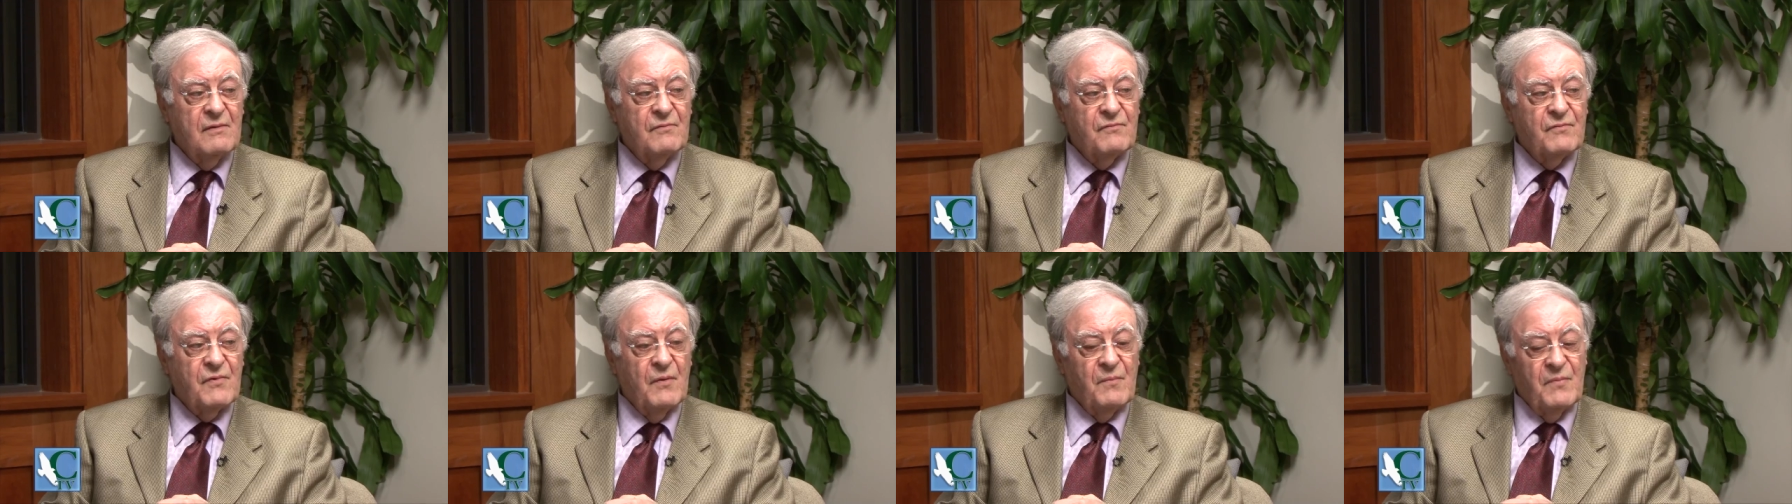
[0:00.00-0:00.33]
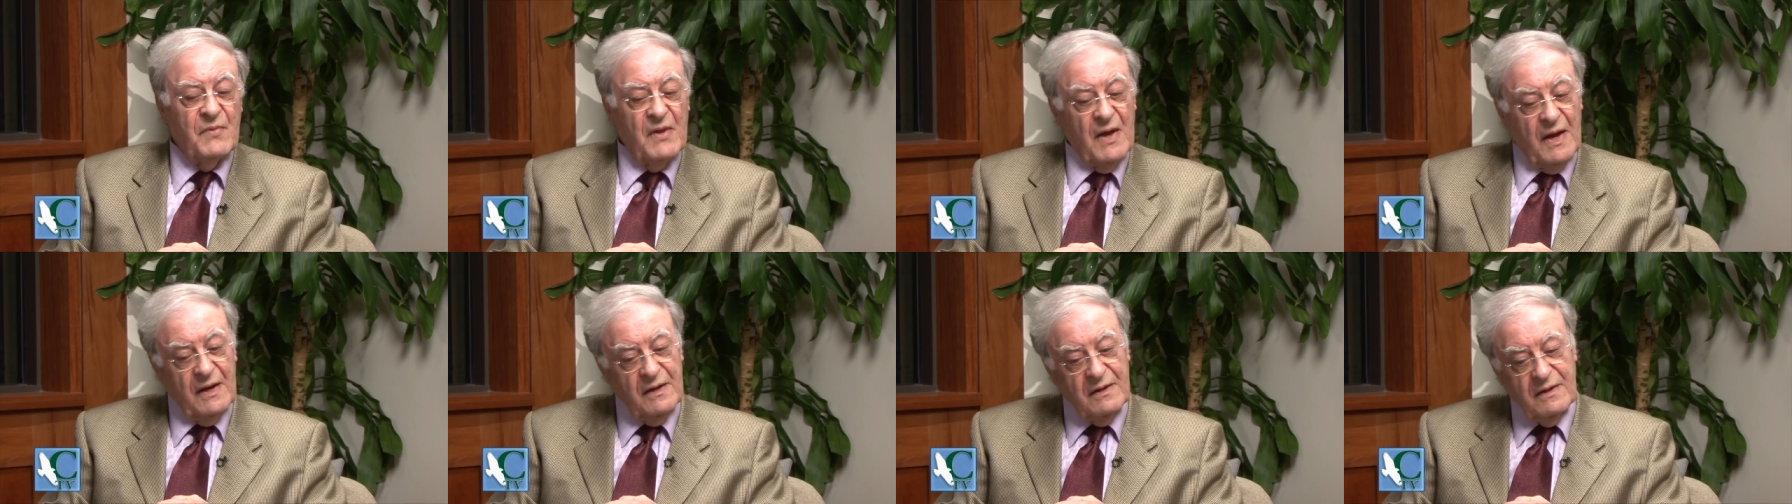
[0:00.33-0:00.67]
from
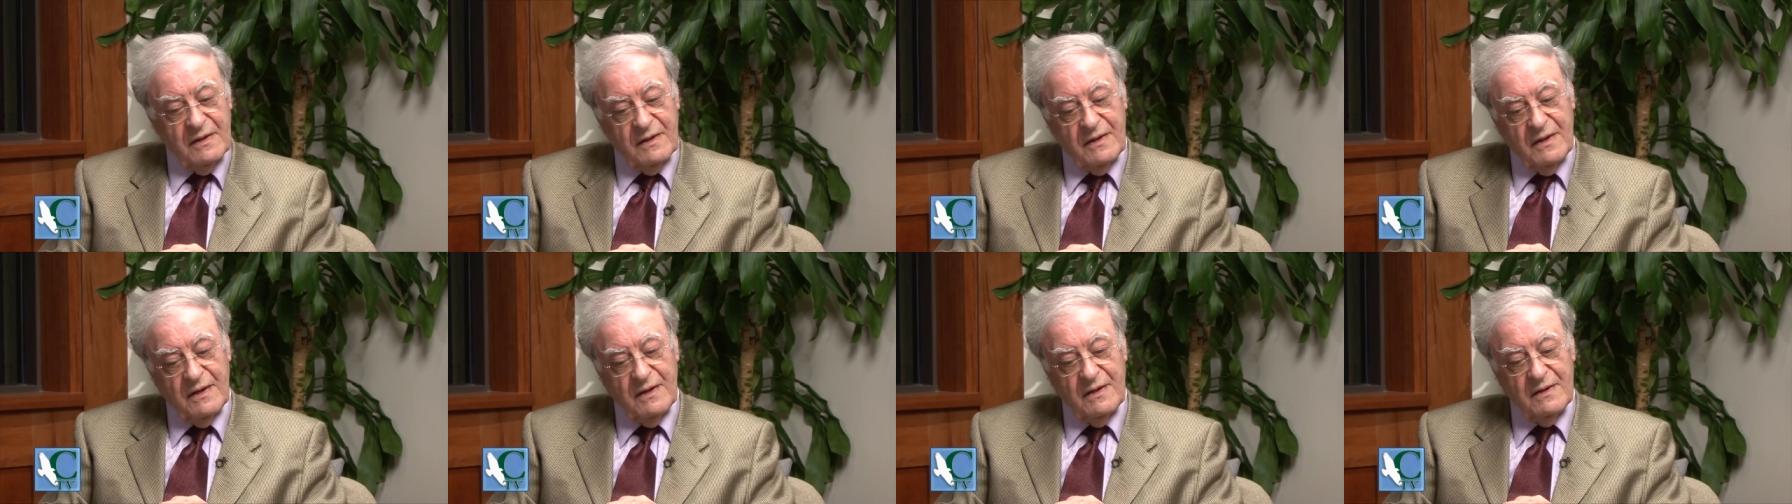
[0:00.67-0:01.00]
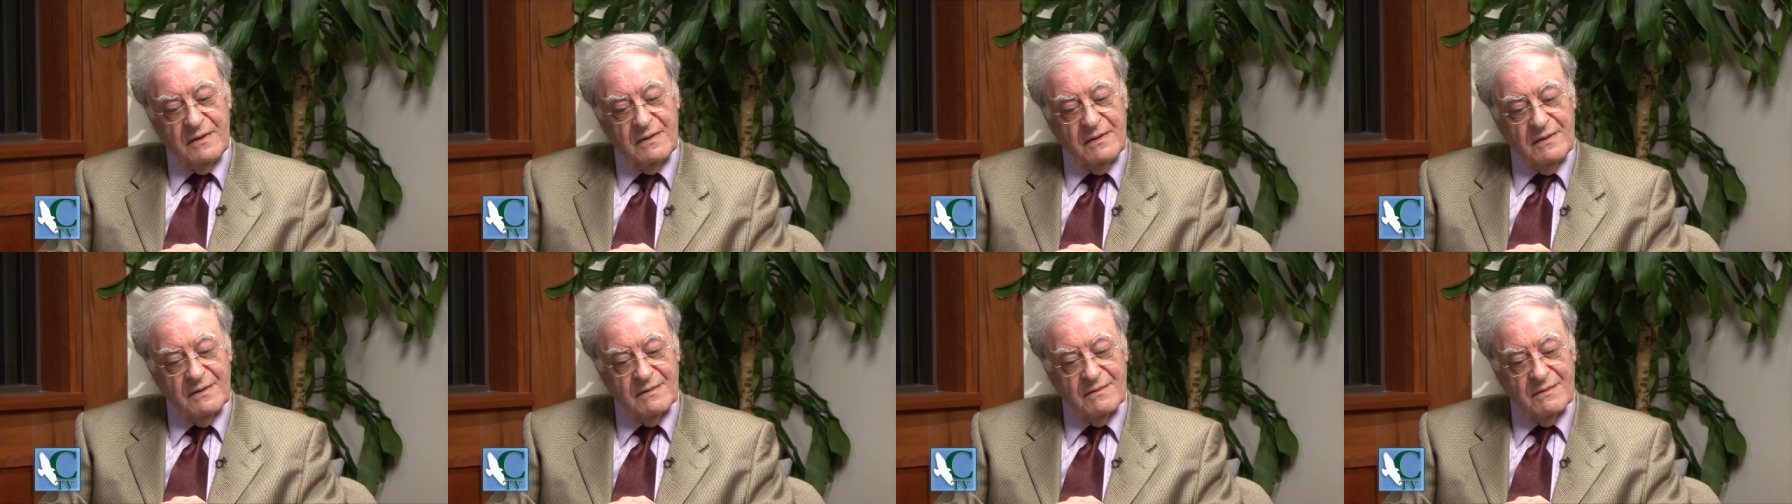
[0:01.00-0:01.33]

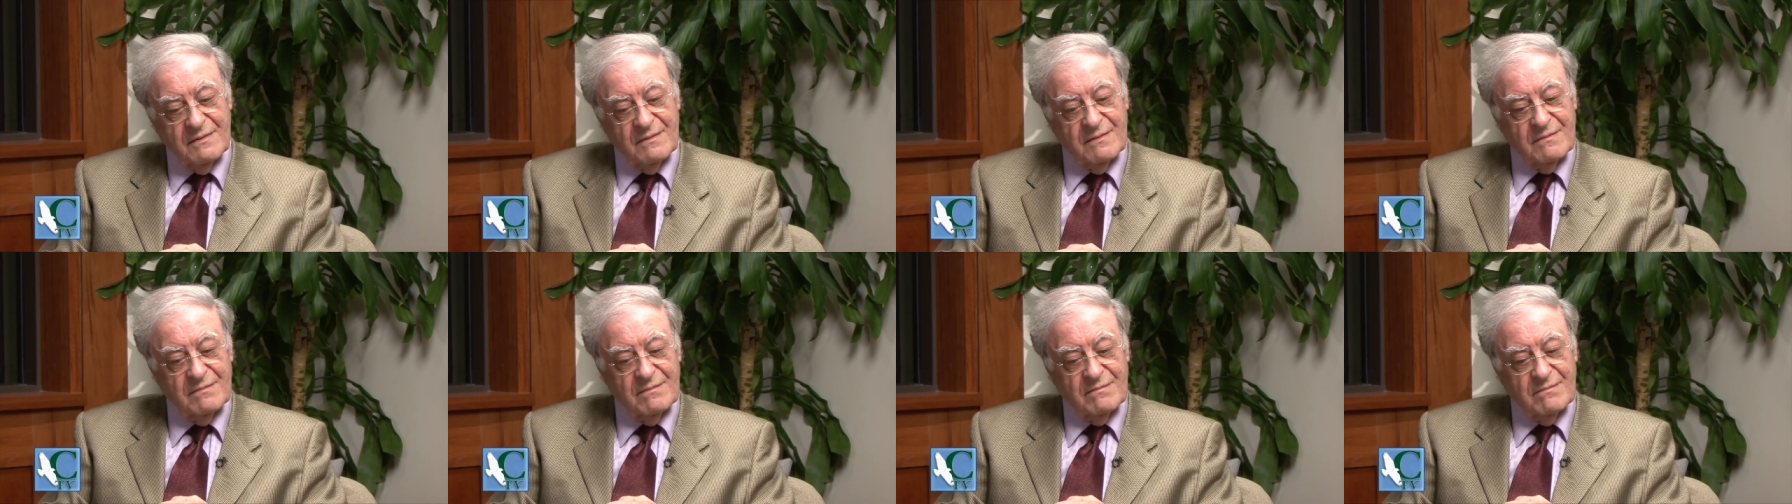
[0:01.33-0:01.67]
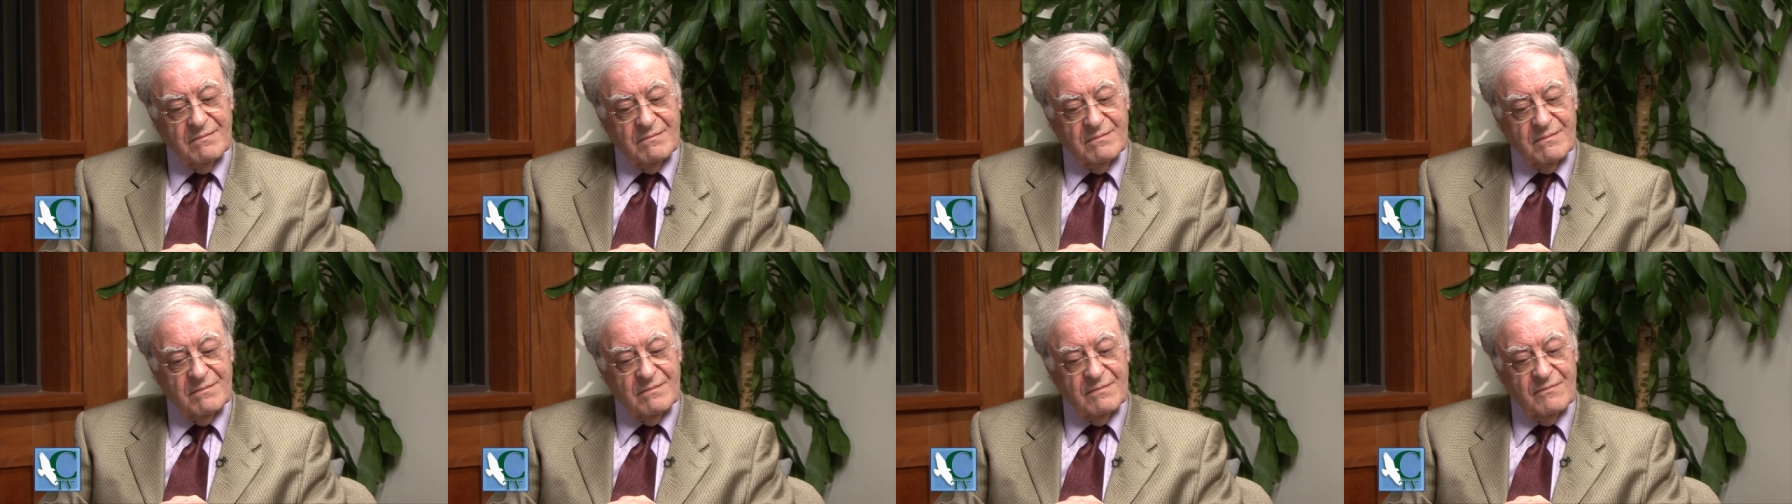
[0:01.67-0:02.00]

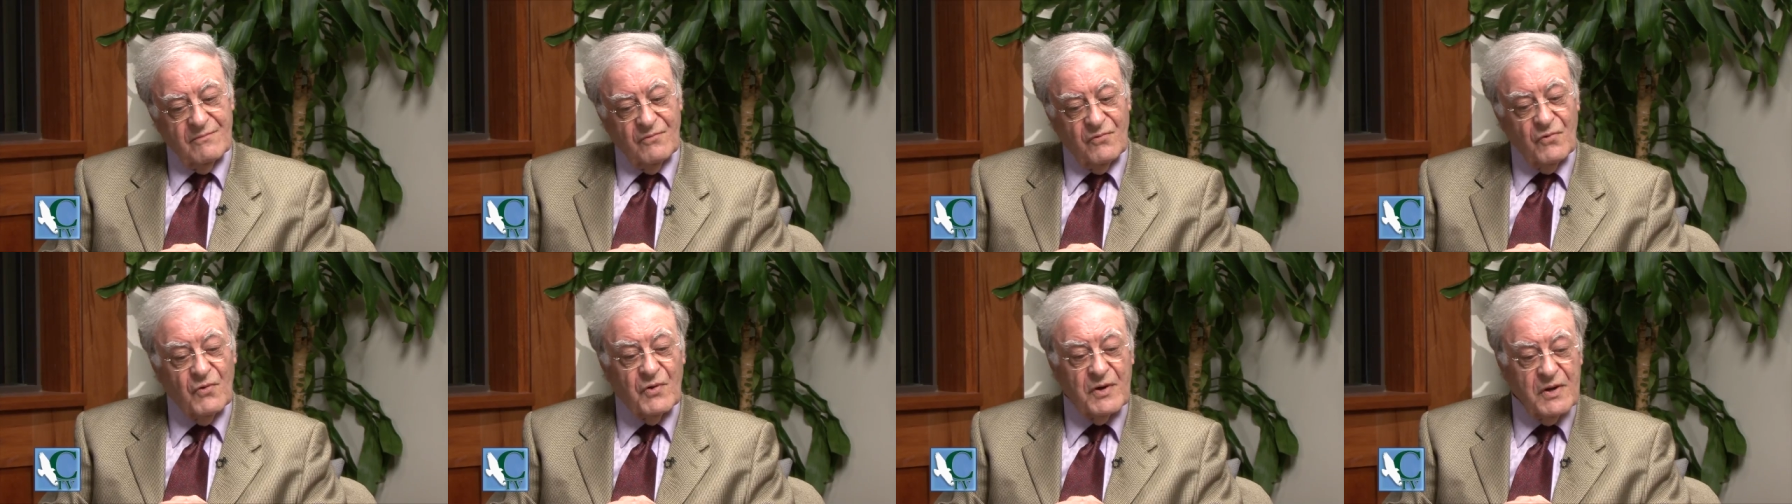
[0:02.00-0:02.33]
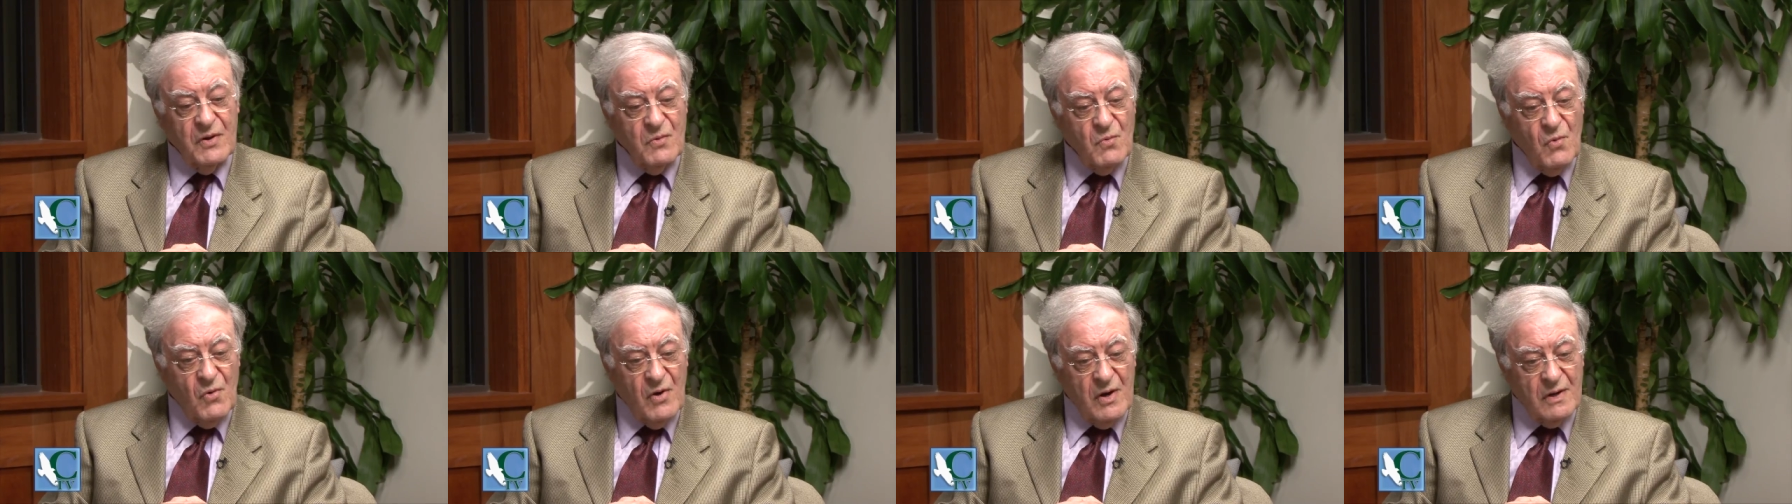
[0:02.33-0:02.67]

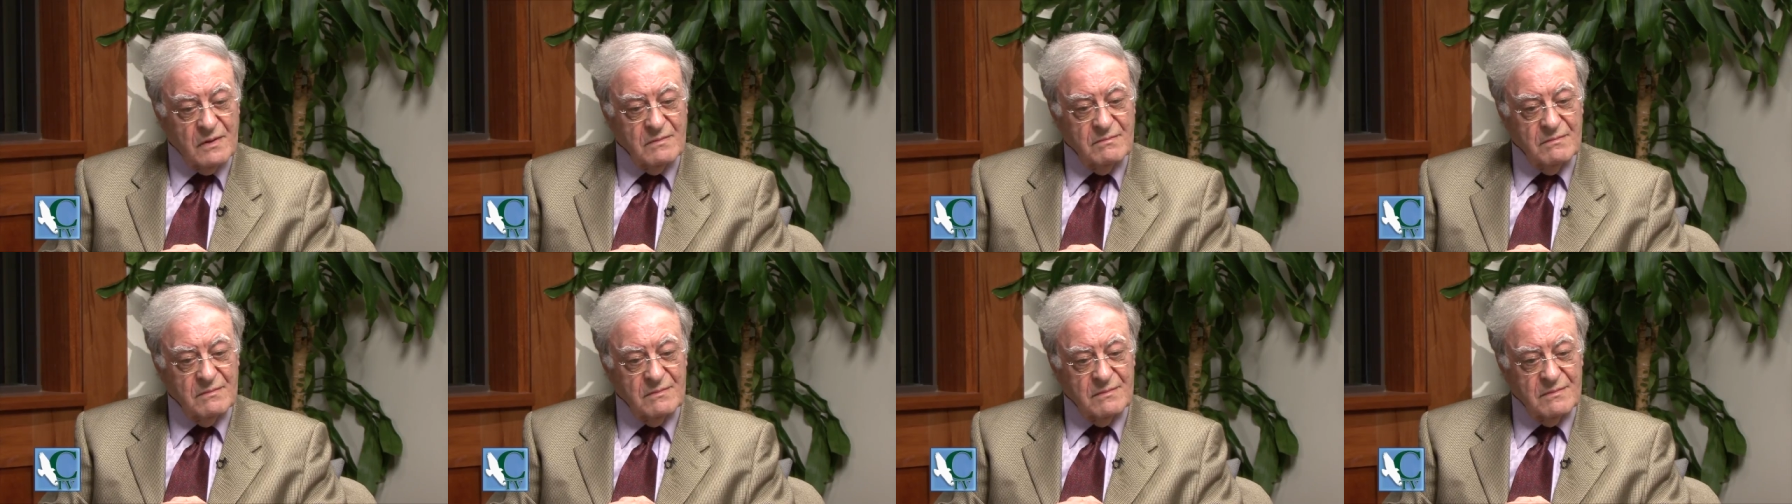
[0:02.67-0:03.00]
1941 to